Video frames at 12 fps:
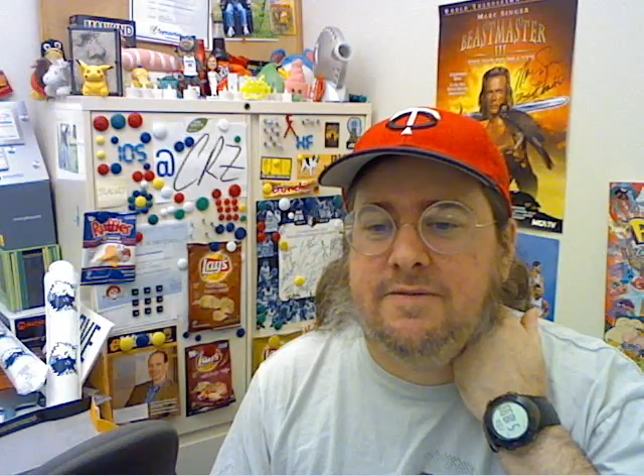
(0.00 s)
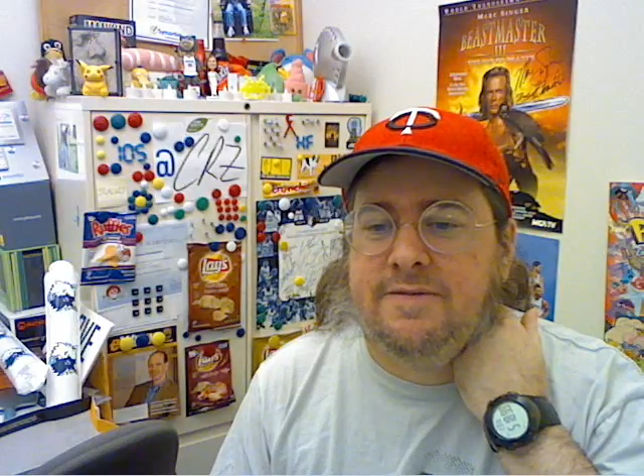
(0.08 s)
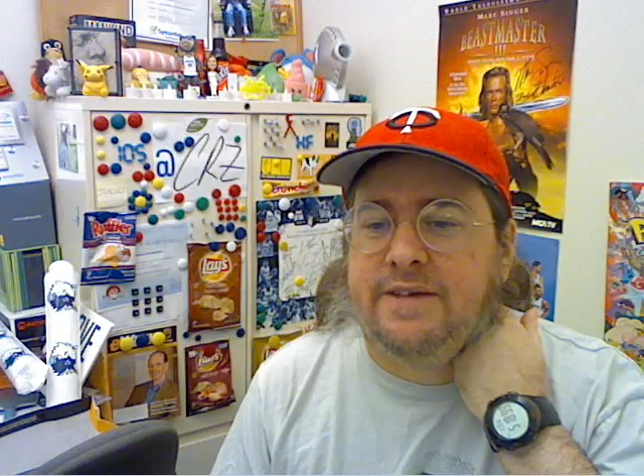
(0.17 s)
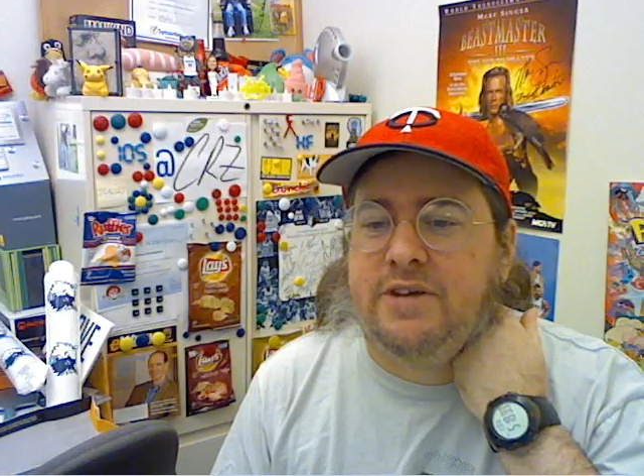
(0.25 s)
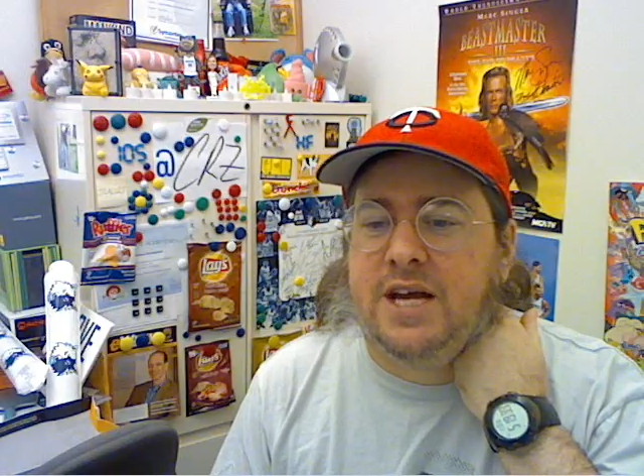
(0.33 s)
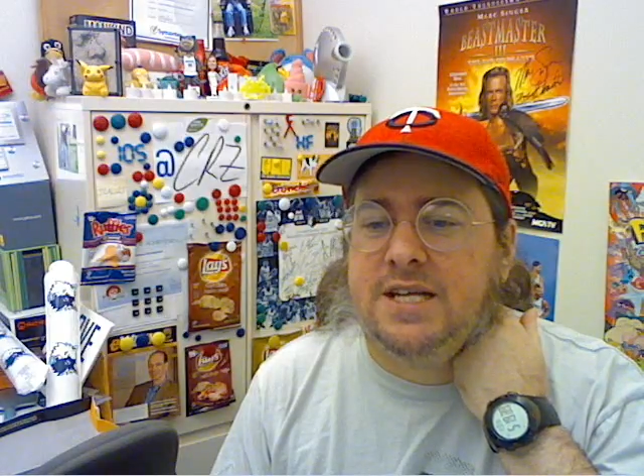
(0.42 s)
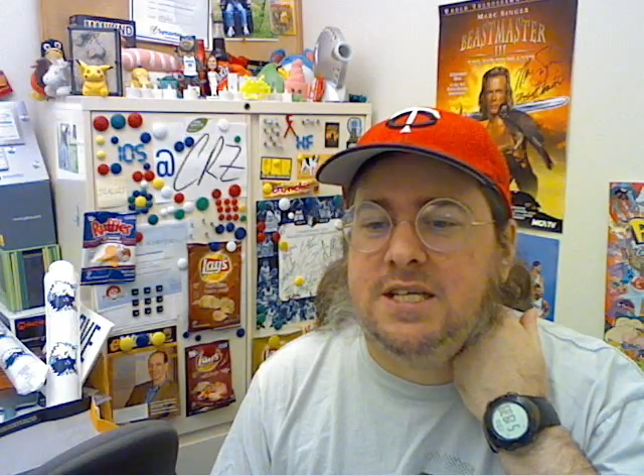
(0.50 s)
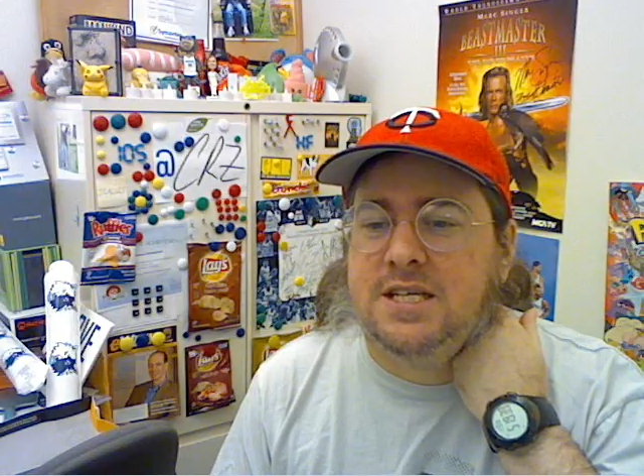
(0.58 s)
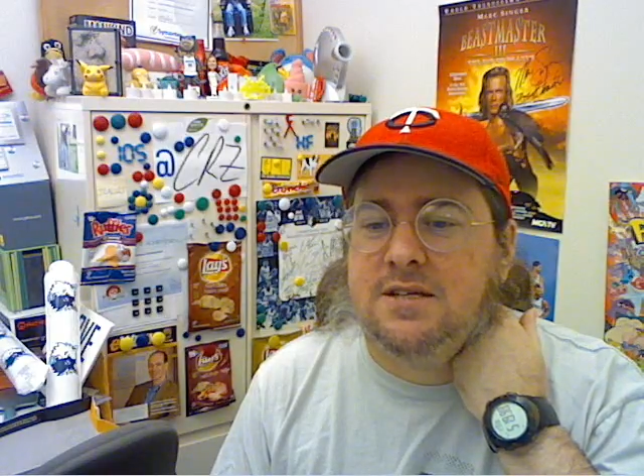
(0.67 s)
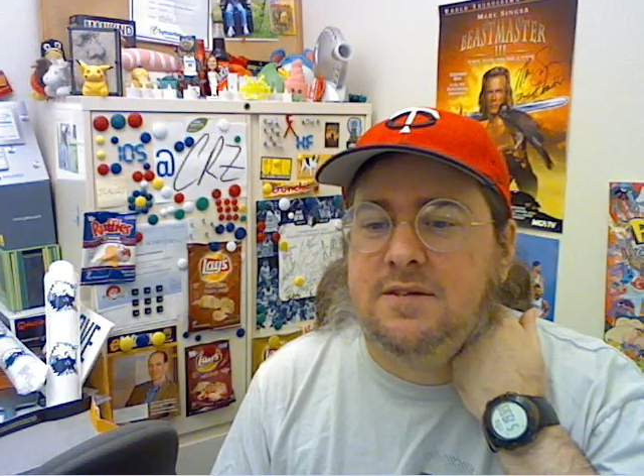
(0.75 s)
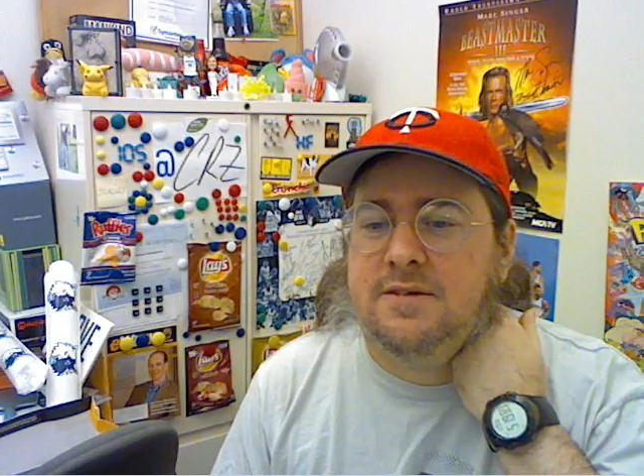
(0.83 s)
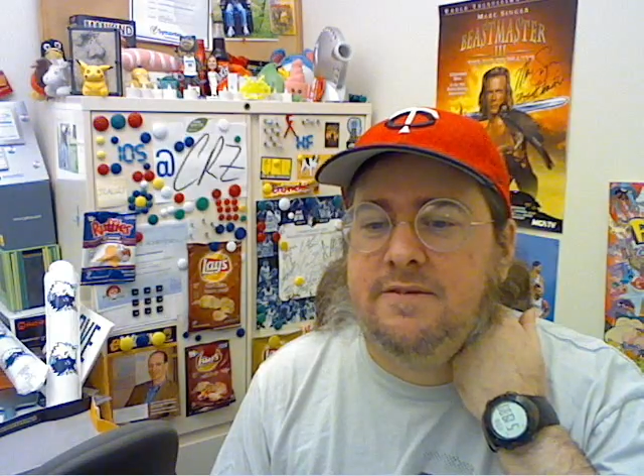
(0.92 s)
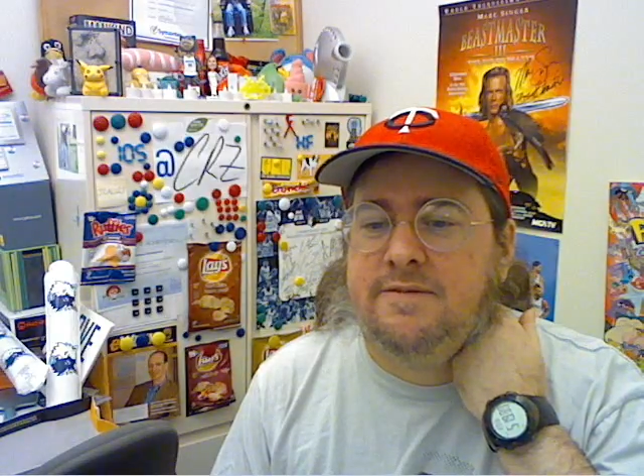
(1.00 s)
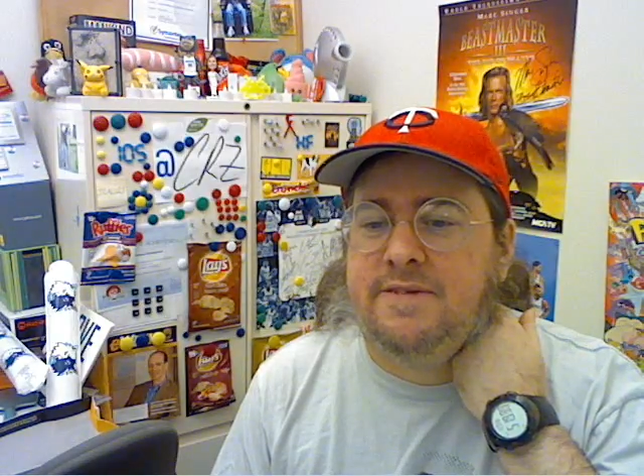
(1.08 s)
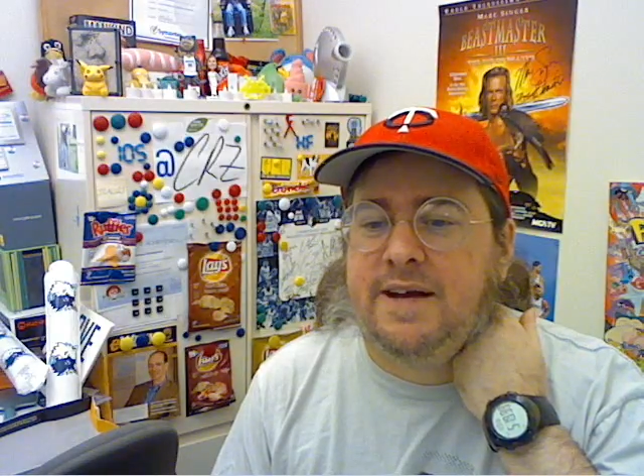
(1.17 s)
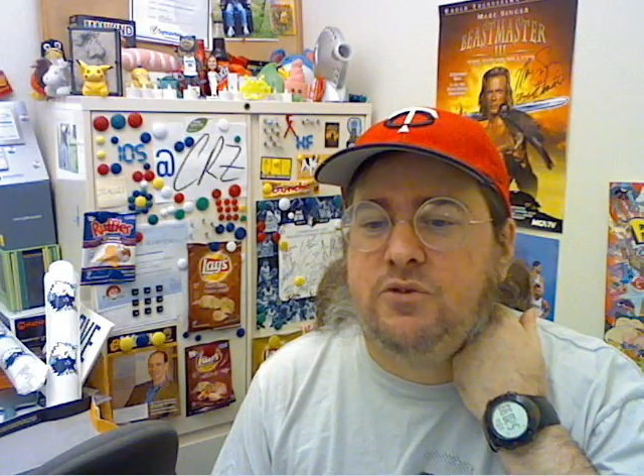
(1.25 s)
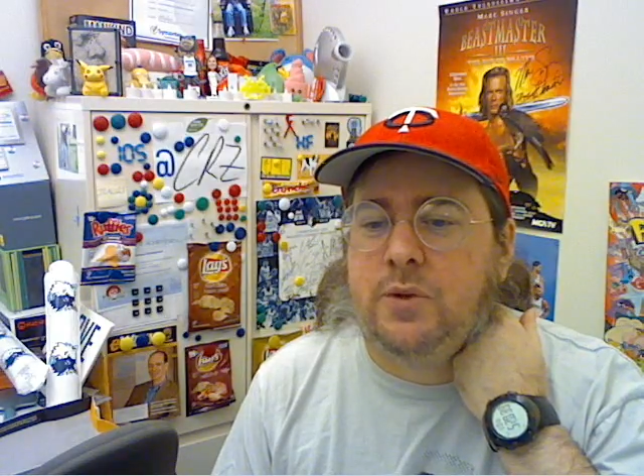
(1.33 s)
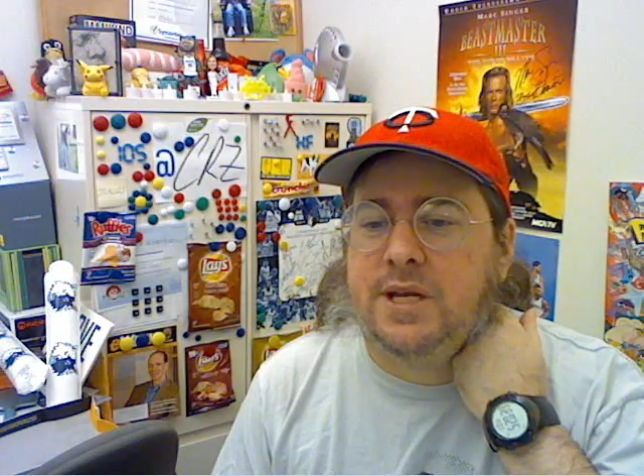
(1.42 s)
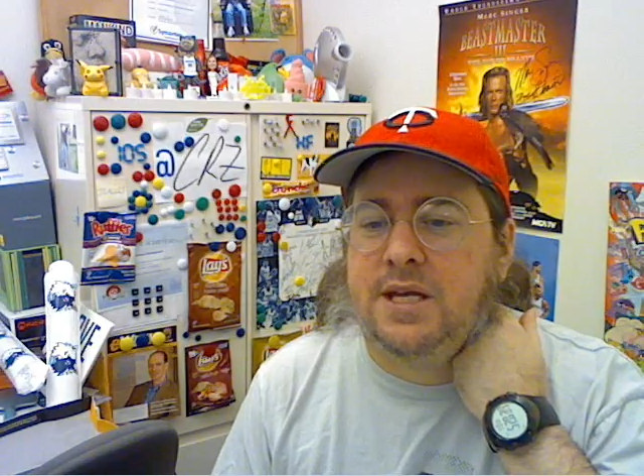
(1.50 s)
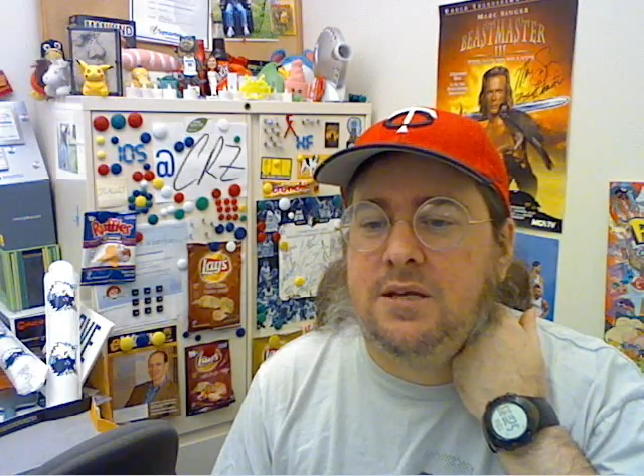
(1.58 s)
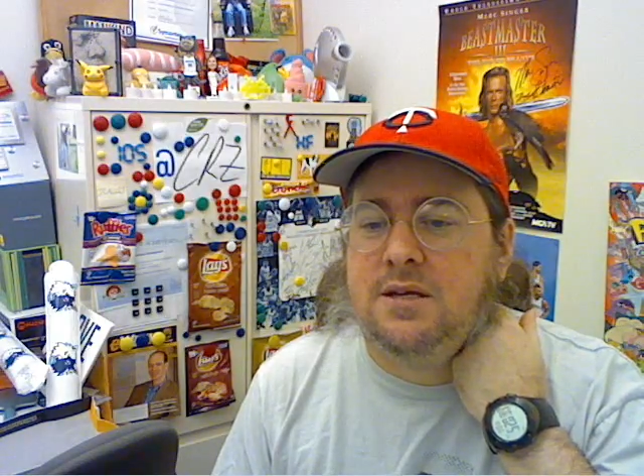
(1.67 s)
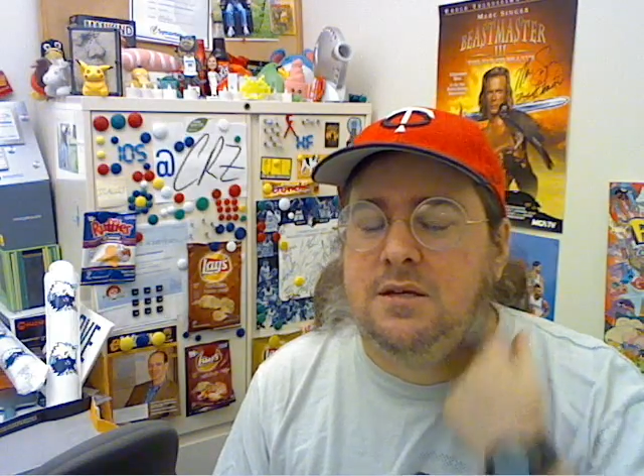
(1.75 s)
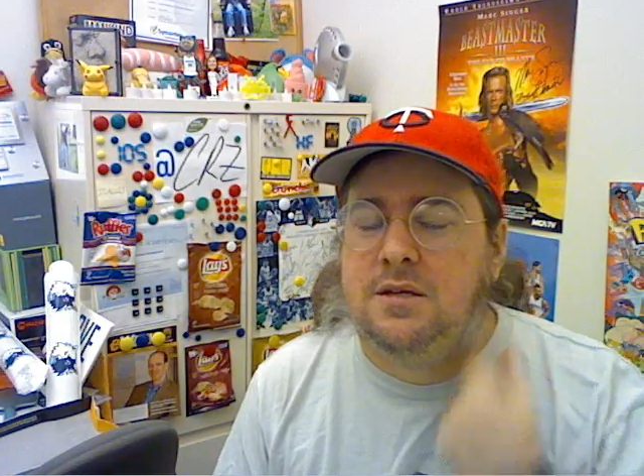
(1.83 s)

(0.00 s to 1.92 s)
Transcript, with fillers: 519, 520.